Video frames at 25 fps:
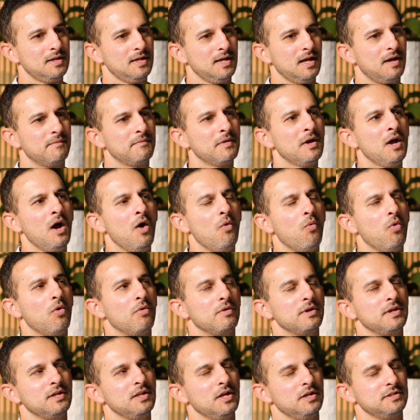Yep.
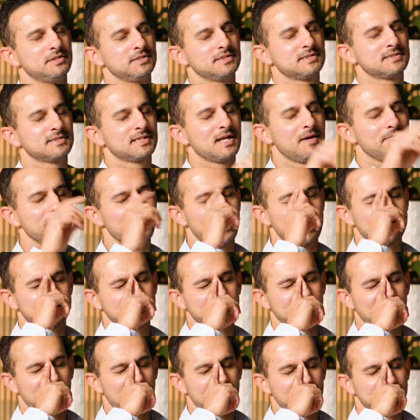Well, you know, just come
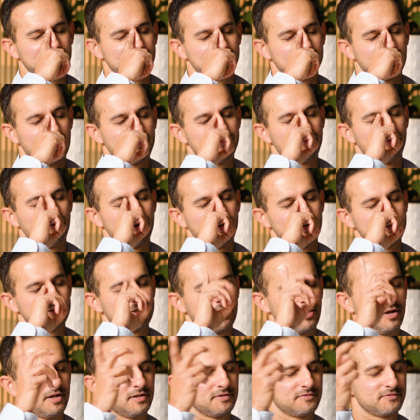back to that
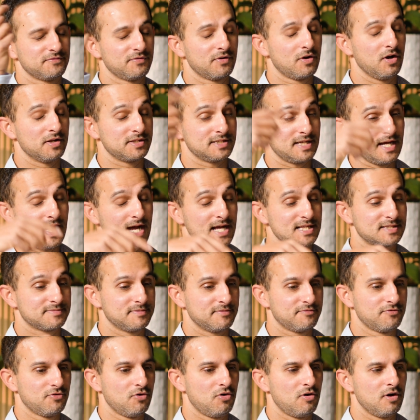point. Sorry, I just forgot to
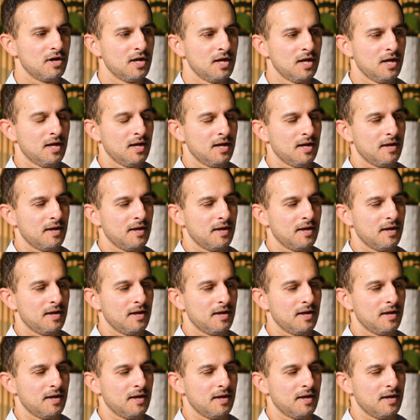ask before.